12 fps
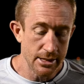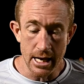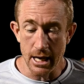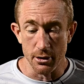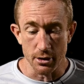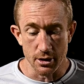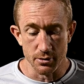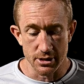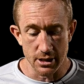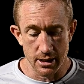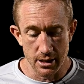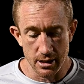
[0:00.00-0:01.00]
Yeah, look, I
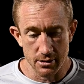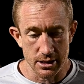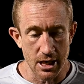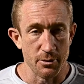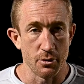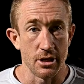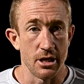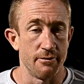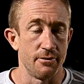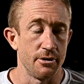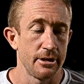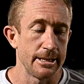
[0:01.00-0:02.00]
was happy with the
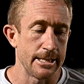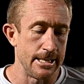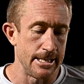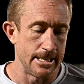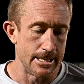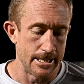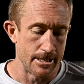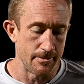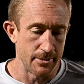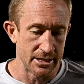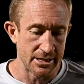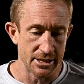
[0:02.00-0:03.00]
effort,
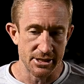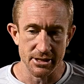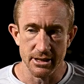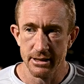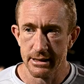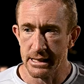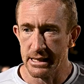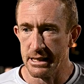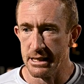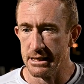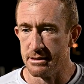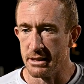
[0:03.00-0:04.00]
intensity.
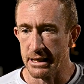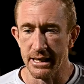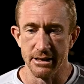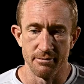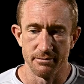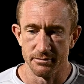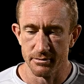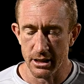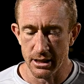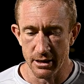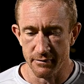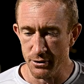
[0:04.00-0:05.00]
Again,
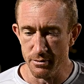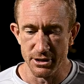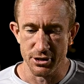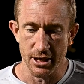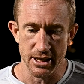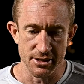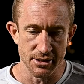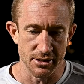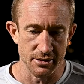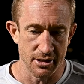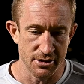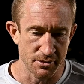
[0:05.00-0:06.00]
a few missed chances
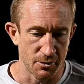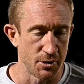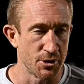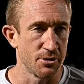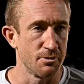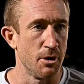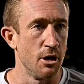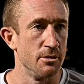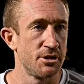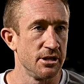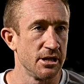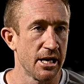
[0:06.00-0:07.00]
at some crucial
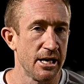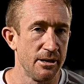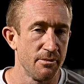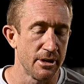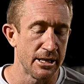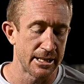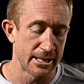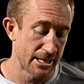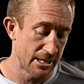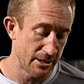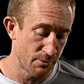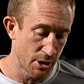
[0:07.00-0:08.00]
moments in the game
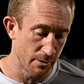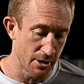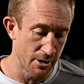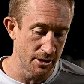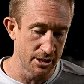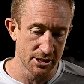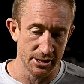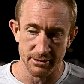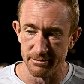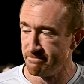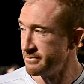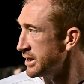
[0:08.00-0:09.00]
probably hurt us,
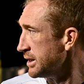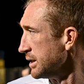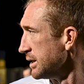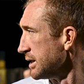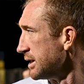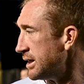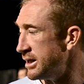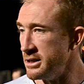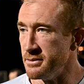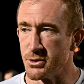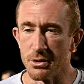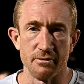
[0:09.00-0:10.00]
and
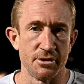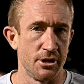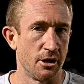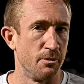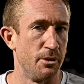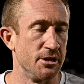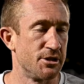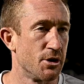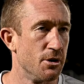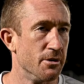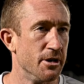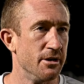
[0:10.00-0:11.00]
sort of a sucker punch
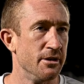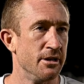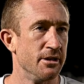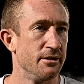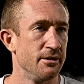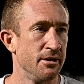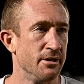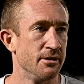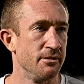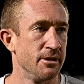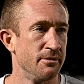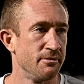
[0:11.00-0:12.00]
goal there, you know,
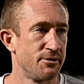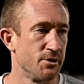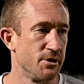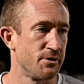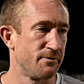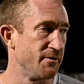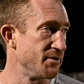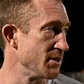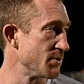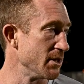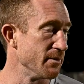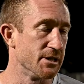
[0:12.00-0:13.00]
in sort of
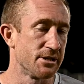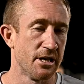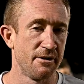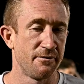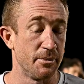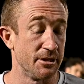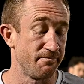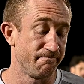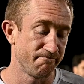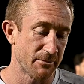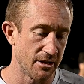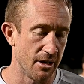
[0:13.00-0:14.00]
15, 20 minutes left. But
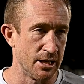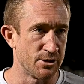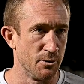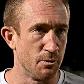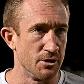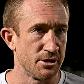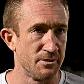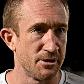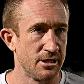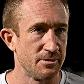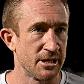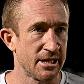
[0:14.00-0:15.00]
that's football
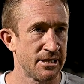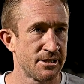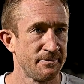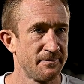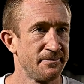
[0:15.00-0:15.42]
sometimes, I guess.